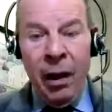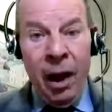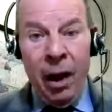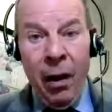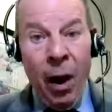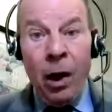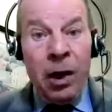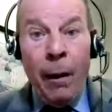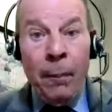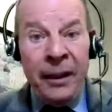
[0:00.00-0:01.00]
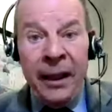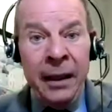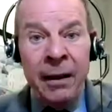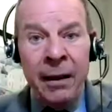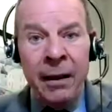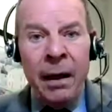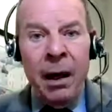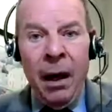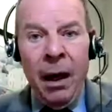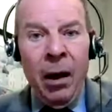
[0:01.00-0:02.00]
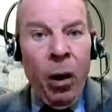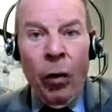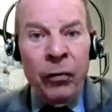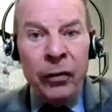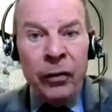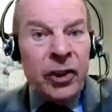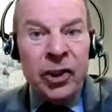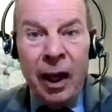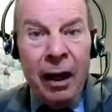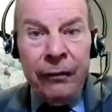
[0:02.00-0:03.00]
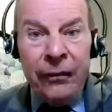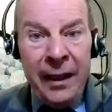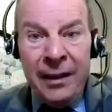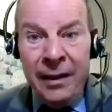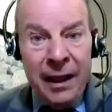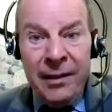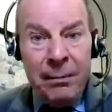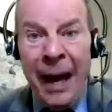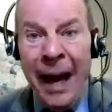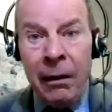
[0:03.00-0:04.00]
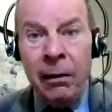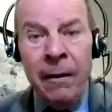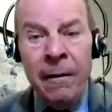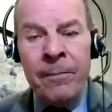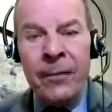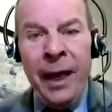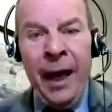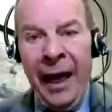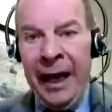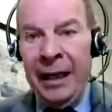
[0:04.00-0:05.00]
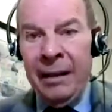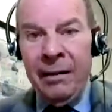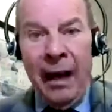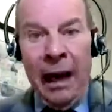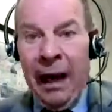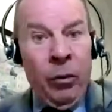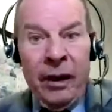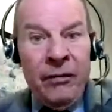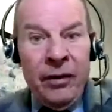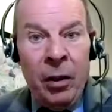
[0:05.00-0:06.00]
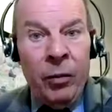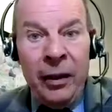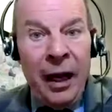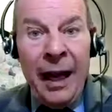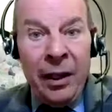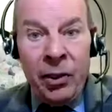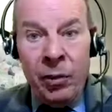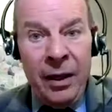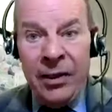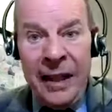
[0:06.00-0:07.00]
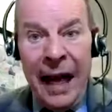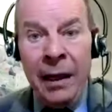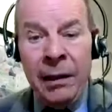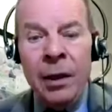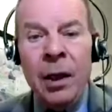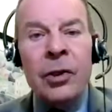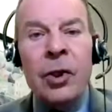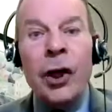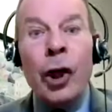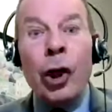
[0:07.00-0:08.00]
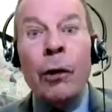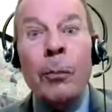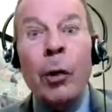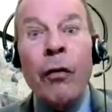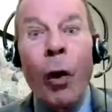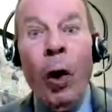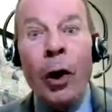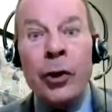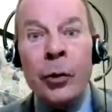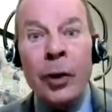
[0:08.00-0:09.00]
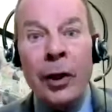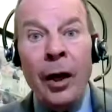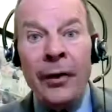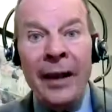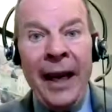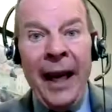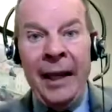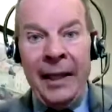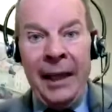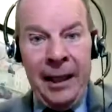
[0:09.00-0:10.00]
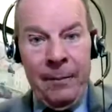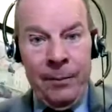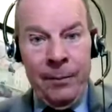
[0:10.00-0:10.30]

our company over stuff that doesn't matter? And I don't even know that I can trust that. So they're going to move on to another candidate.